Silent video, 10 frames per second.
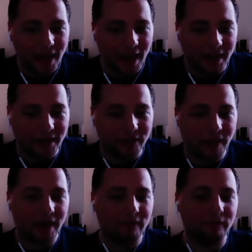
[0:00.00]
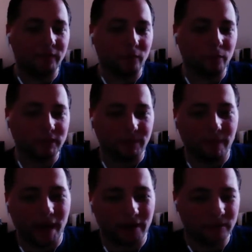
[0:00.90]
And then you have Wars and
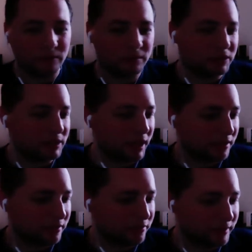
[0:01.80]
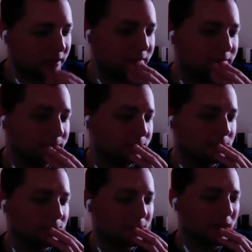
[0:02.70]
Battles, which is kind of doing
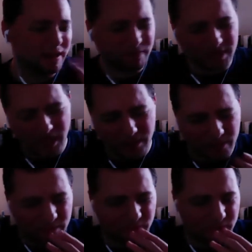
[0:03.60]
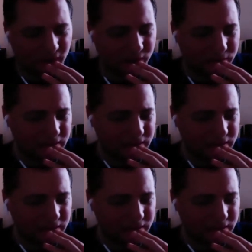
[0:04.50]
a different type of game.